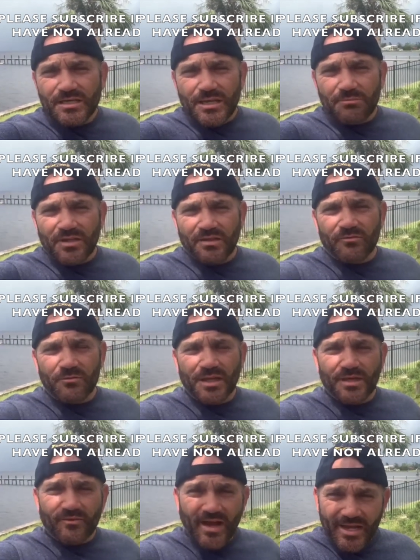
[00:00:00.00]
Keep giving
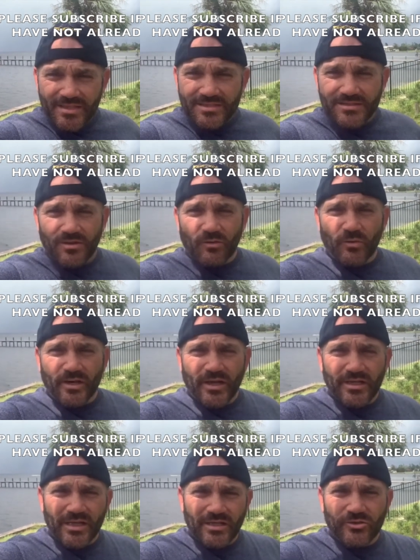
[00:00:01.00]
me advice on what
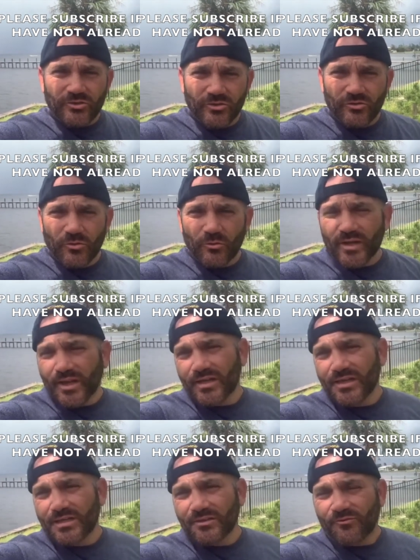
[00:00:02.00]
I need to do or what I
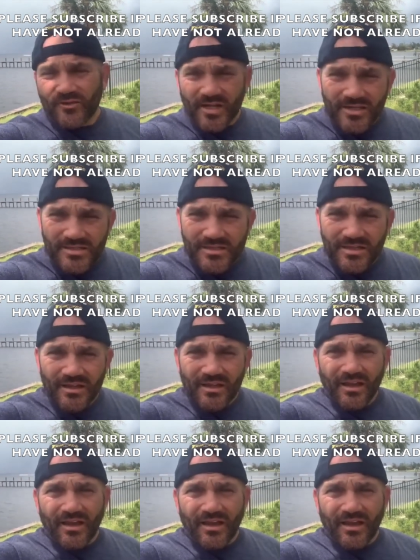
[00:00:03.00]
need to fix.